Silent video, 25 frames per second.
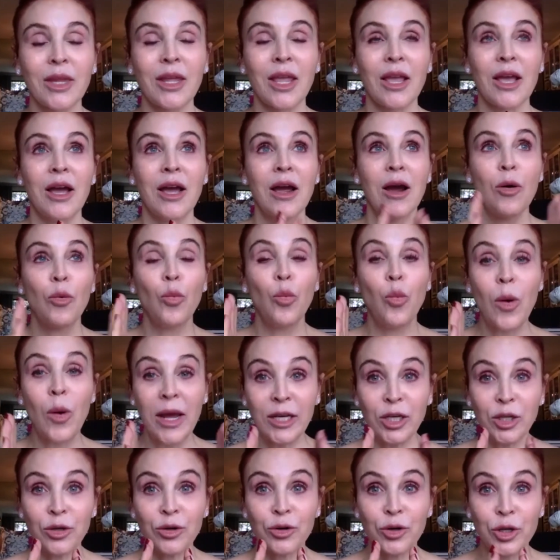when
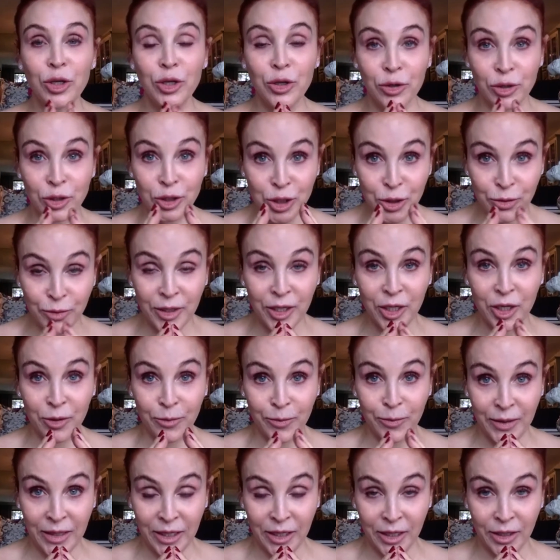you're doing your
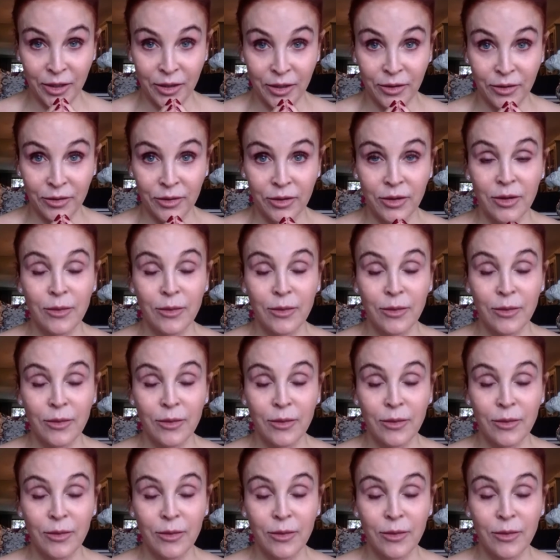peel,